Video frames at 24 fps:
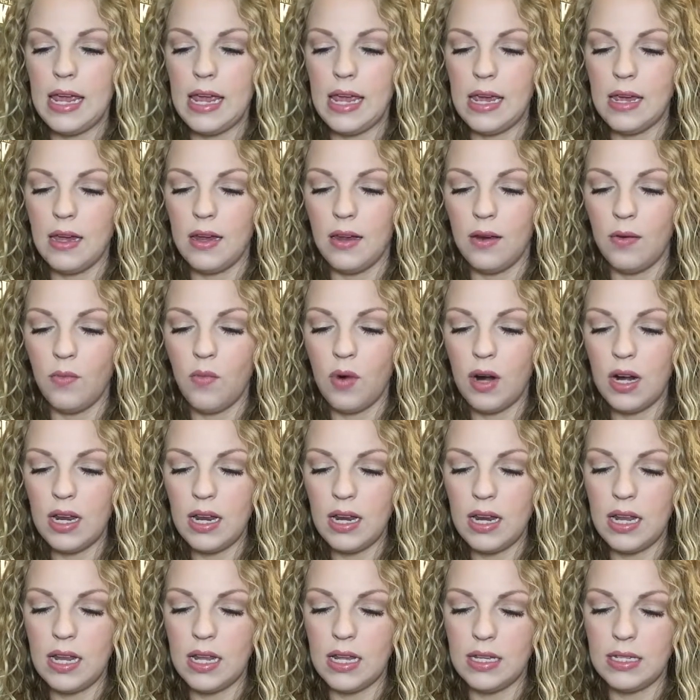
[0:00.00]
And what
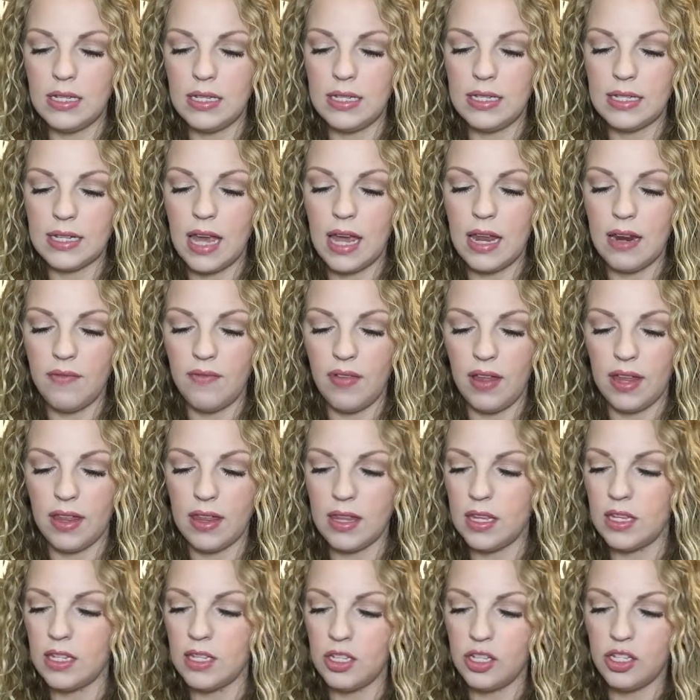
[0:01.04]
it is, it's kind of like
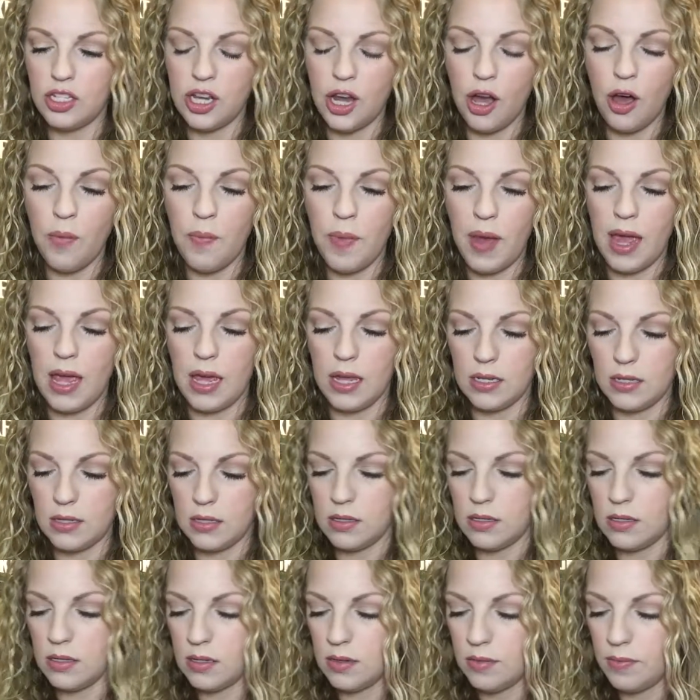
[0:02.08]
this
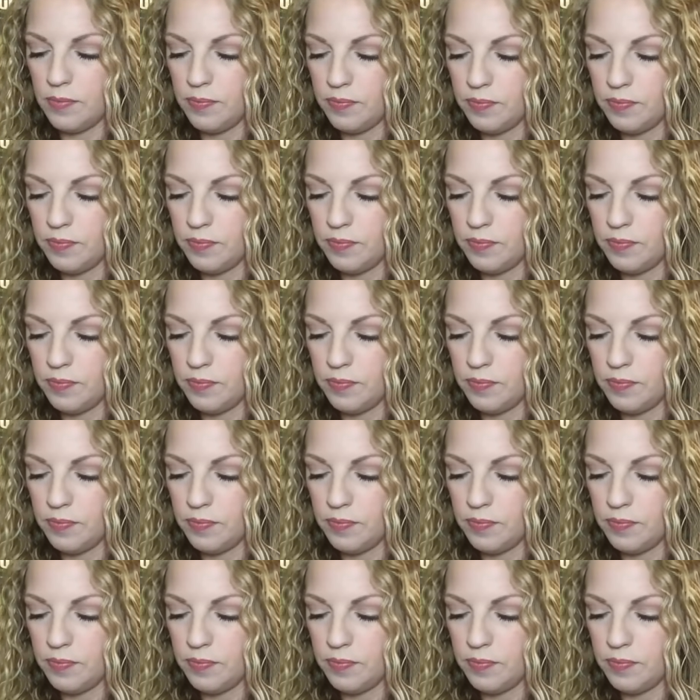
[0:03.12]
gel-based,